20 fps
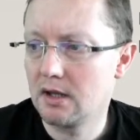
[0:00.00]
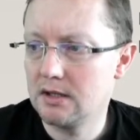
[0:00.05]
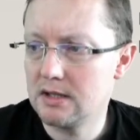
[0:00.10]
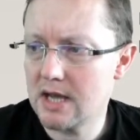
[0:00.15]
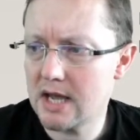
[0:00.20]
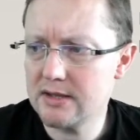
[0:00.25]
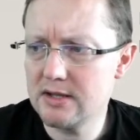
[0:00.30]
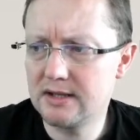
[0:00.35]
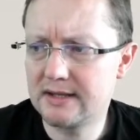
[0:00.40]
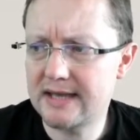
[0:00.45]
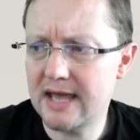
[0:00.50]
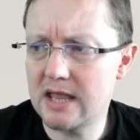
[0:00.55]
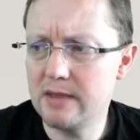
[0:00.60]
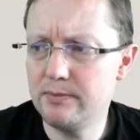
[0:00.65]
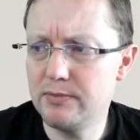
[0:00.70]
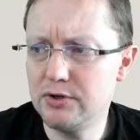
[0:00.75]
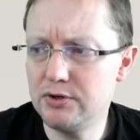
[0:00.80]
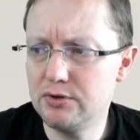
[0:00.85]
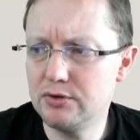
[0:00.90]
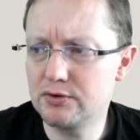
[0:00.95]
And it can
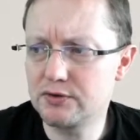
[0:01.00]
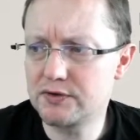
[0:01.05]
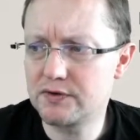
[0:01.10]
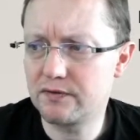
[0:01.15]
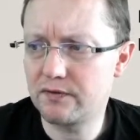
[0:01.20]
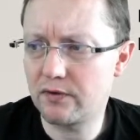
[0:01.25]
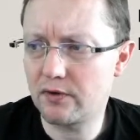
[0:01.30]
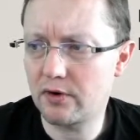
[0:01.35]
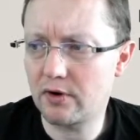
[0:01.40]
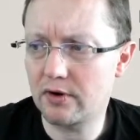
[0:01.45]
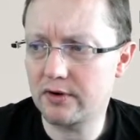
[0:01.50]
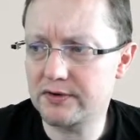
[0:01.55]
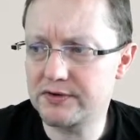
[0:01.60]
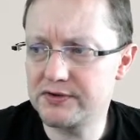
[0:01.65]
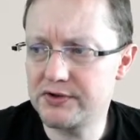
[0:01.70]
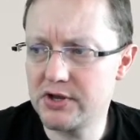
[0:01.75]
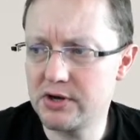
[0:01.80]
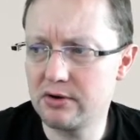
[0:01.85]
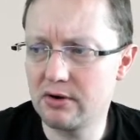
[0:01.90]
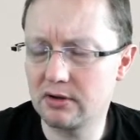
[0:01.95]
be used for
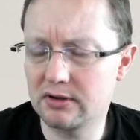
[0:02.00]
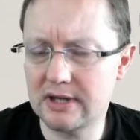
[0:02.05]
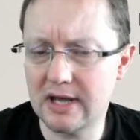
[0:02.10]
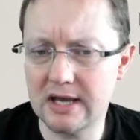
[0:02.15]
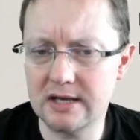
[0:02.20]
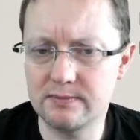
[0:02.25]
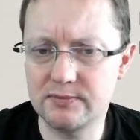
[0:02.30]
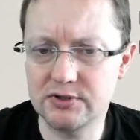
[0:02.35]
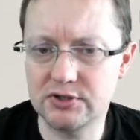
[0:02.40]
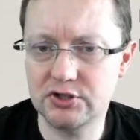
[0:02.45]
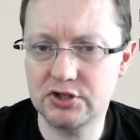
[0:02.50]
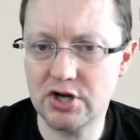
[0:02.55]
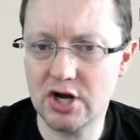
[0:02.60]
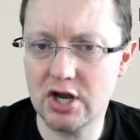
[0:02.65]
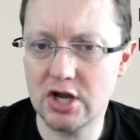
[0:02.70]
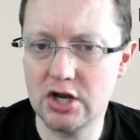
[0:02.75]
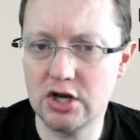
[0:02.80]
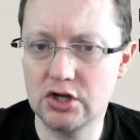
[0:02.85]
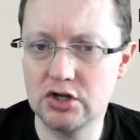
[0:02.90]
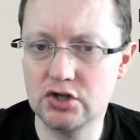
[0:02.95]
stereotypes
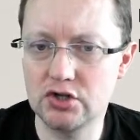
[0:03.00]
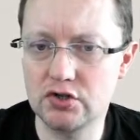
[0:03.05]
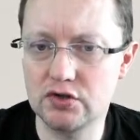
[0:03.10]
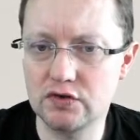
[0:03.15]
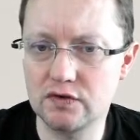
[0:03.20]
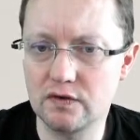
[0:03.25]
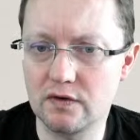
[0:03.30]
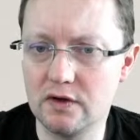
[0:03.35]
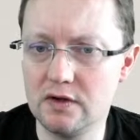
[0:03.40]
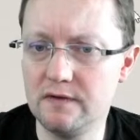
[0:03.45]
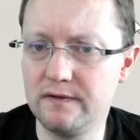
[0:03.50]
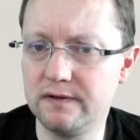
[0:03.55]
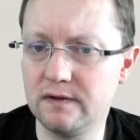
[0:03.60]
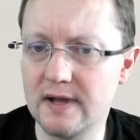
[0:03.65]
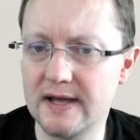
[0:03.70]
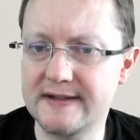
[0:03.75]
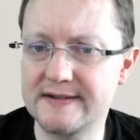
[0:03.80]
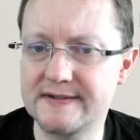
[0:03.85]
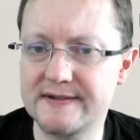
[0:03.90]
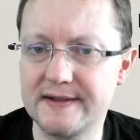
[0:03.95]
change,
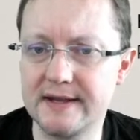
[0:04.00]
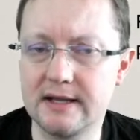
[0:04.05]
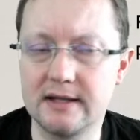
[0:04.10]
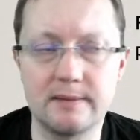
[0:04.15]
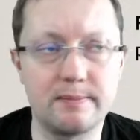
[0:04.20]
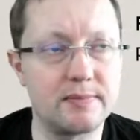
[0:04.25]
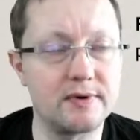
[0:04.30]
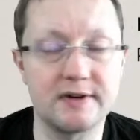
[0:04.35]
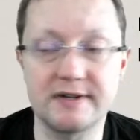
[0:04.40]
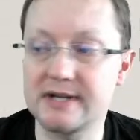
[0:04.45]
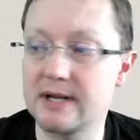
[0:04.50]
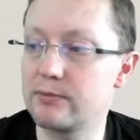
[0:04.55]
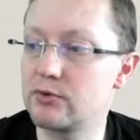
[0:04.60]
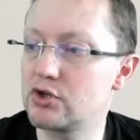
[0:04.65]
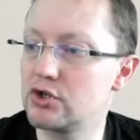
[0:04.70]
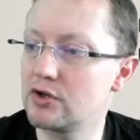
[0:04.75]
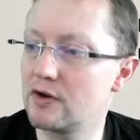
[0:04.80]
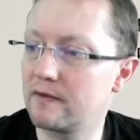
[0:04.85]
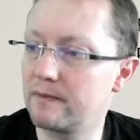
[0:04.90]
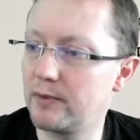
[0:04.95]
influencing the
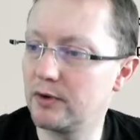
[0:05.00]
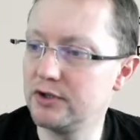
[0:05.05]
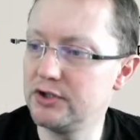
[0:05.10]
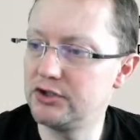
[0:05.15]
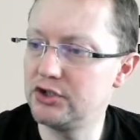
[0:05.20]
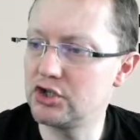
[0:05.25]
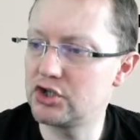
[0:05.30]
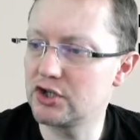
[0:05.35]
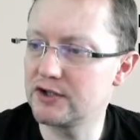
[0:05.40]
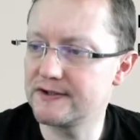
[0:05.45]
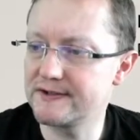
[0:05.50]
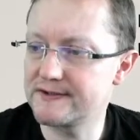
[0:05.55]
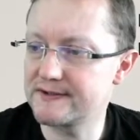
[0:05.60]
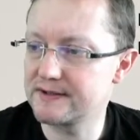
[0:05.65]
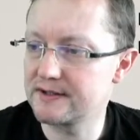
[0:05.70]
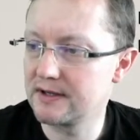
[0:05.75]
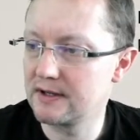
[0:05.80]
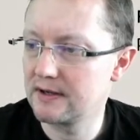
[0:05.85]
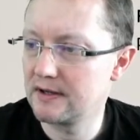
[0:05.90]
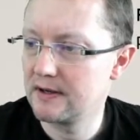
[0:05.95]
perception of politicians,
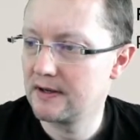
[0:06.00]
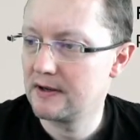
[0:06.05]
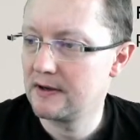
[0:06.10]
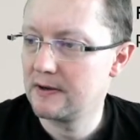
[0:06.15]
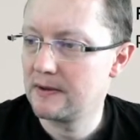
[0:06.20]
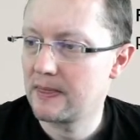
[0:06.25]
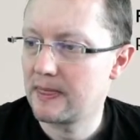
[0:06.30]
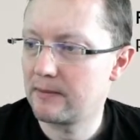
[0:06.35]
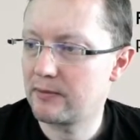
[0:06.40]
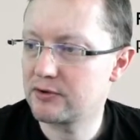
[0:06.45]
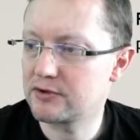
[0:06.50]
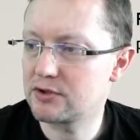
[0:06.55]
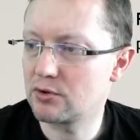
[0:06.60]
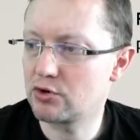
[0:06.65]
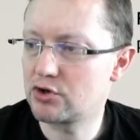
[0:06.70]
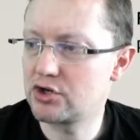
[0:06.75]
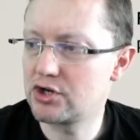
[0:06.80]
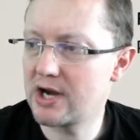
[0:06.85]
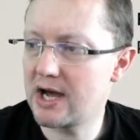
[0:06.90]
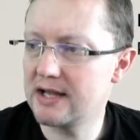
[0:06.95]

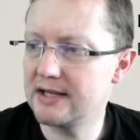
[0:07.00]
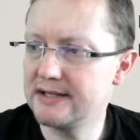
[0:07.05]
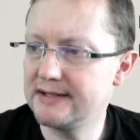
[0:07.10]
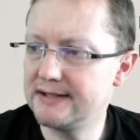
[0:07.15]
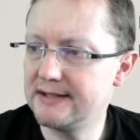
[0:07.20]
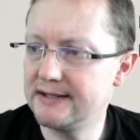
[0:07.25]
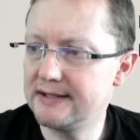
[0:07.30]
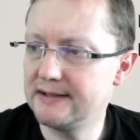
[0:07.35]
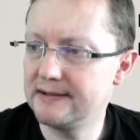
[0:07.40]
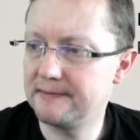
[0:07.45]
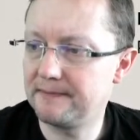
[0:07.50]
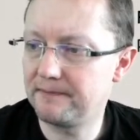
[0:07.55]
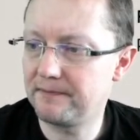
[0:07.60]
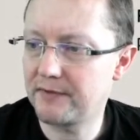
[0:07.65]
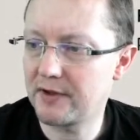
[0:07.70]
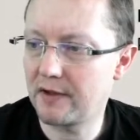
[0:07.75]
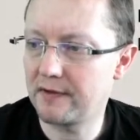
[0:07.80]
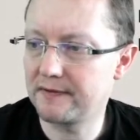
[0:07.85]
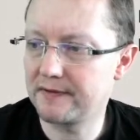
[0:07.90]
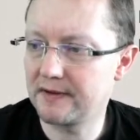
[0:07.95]
prosociality,
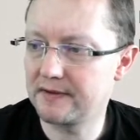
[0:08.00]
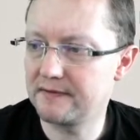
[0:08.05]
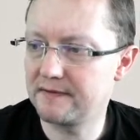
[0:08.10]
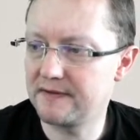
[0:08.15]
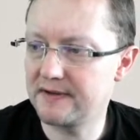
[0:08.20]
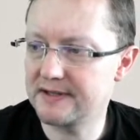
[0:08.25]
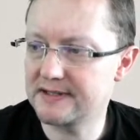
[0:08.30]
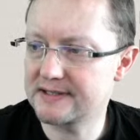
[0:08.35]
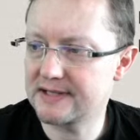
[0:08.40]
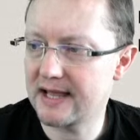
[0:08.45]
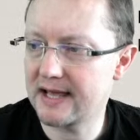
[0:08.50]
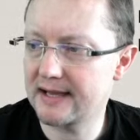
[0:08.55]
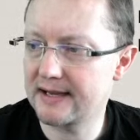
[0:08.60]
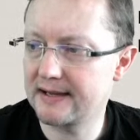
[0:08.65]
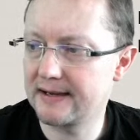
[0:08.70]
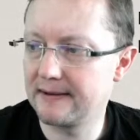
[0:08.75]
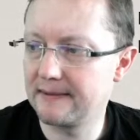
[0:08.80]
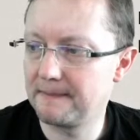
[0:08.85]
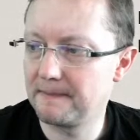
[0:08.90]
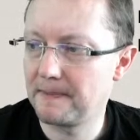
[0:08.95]
and things
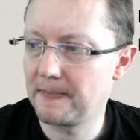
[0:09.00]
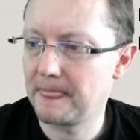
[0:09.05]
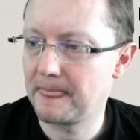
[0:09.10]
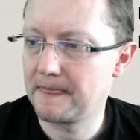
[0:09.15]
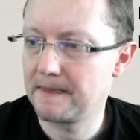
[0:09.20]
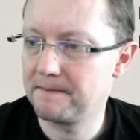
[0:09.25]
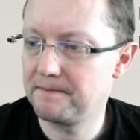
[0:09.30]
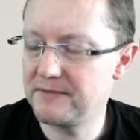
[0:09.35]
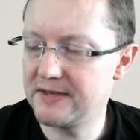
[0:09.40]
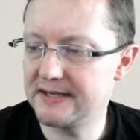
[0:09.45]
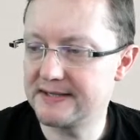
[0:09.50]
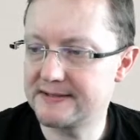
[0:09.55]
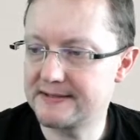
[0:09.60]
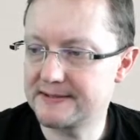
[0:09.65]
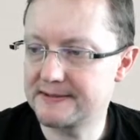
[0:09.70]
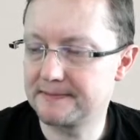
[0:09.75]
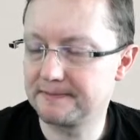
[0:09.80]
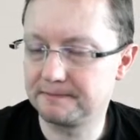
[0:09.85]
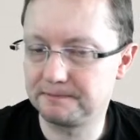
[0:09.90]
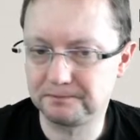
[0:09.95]
like
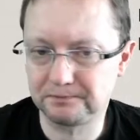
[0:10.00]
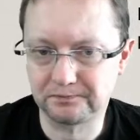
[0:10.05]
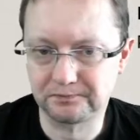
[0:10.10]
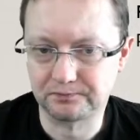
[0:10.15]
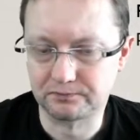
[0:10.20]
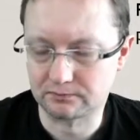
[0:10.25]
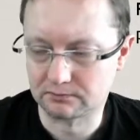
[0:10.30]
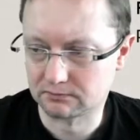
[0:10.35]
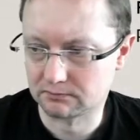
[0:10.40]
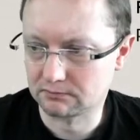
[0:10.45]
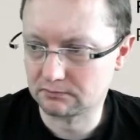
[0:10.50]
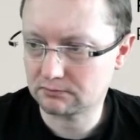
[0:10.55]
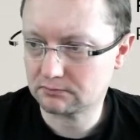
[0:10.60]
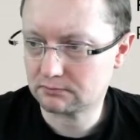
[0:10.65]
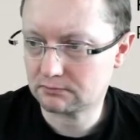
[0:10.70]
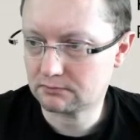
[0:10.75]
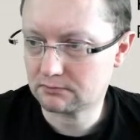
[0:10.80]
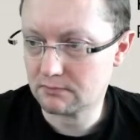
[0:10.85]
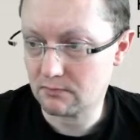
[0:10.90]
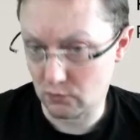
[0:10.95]
this.
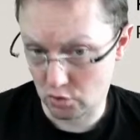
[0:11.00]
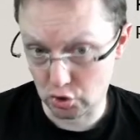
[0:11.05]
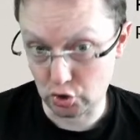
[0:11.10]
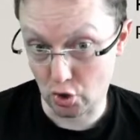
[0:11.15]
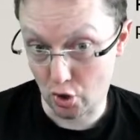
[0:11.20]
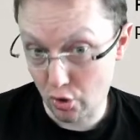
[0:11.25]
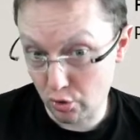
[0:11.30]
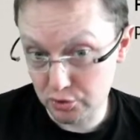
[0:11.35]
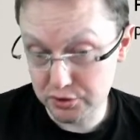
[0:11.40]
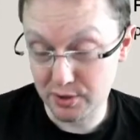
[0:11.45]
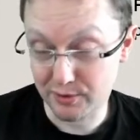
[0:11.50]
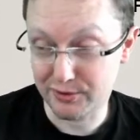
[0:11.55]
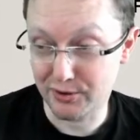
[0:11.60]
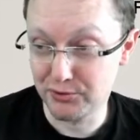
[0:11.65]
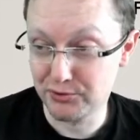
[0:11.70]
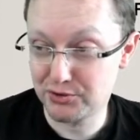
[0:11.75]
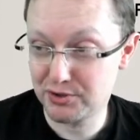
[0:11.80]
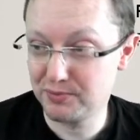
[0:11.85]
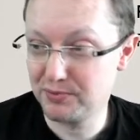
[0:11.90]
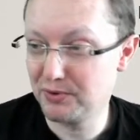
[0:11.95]
It also
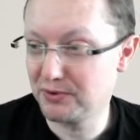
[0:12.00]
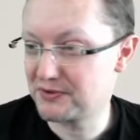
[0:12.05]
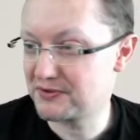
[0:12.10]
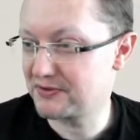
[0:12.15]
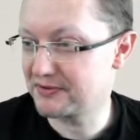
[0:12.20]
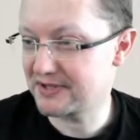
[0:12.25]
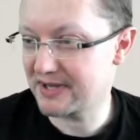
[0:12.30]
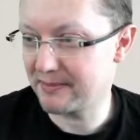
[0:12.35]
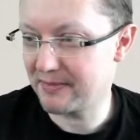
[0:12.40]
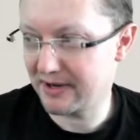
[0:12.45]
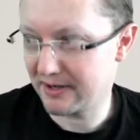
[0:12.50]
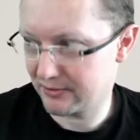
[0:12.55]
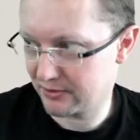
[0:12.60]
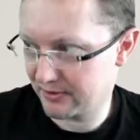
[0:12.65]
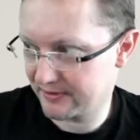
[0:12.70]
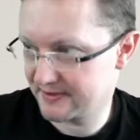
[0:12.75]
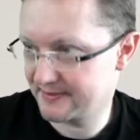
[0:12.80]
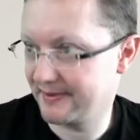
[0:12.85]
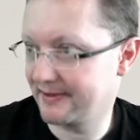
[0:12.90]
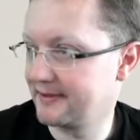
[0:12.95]
contributes to some
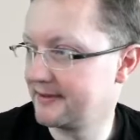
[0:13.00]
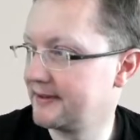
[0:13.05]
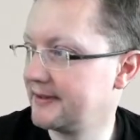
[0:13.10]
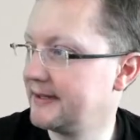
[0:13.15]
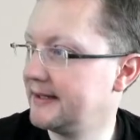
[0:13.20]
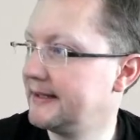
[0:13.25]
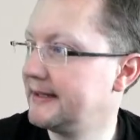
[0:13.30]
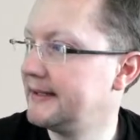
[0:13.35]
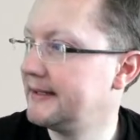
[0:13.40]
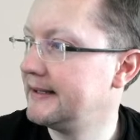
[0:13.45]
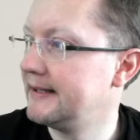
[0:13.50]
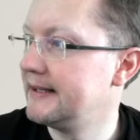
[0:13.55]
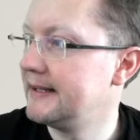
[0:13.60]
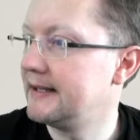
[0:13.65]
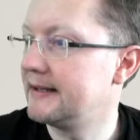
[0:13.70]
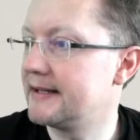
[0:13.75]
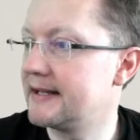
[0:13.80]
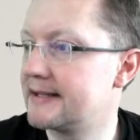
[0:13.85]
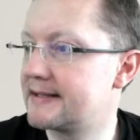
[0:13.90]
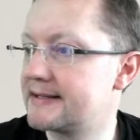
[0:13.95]
errors.
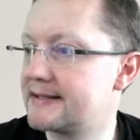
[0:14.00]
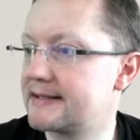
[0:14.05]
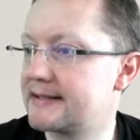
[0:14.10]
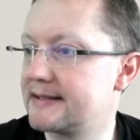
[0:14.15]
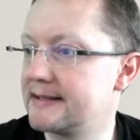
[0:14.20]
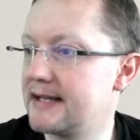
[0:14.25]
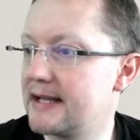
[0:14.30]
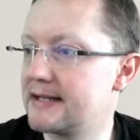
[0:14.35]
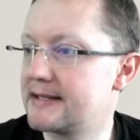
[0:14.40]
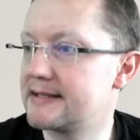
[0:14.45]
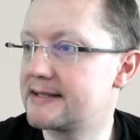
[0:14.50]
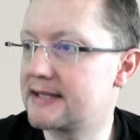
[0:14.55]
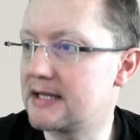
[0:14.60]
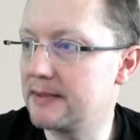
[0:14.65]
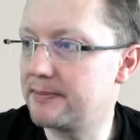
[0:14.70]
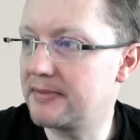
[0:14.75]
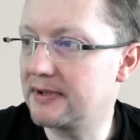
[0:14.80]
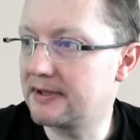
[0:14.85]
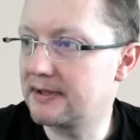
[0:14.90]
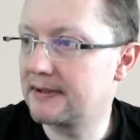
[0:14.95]
Let's
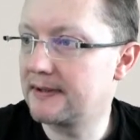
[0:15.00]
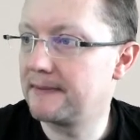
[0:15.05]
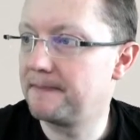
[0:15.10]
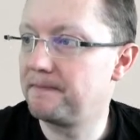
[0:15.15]
skip it.